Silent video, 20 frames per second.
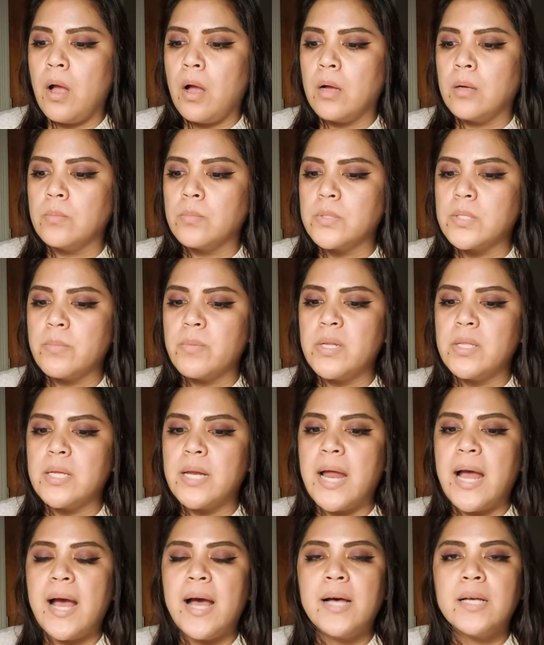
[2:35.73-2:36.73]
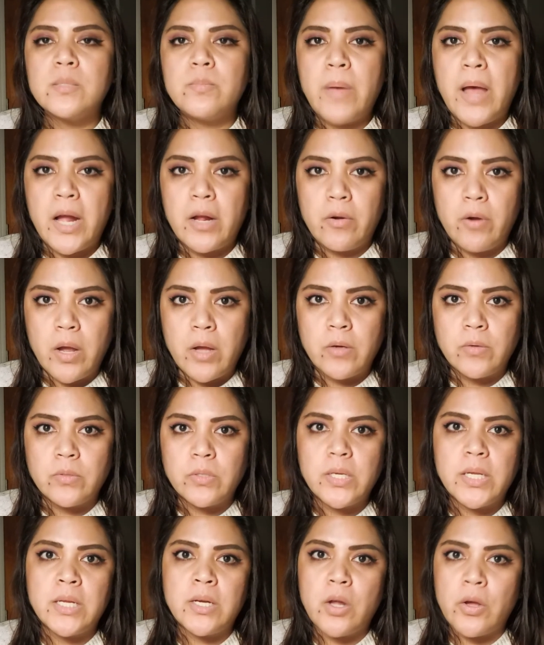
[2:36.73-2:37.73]
somebody that has
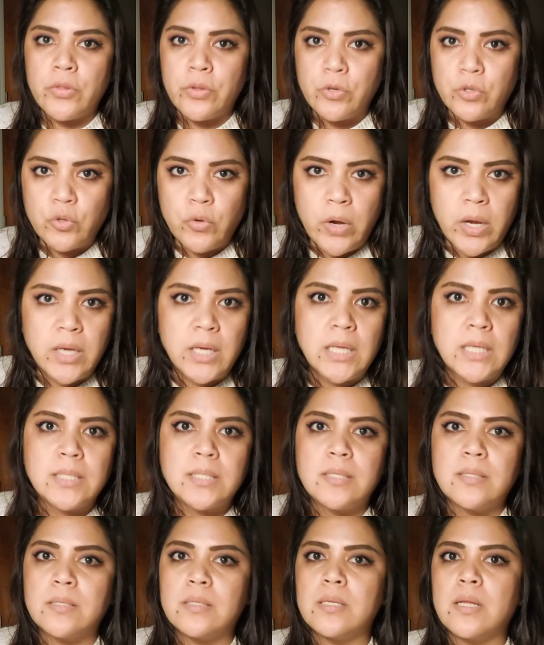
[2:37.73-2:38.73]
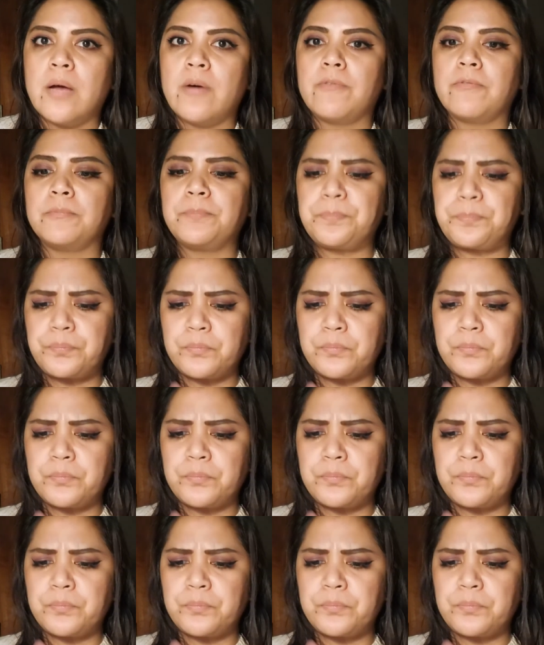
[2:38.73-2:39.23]
background in other trainings and stuff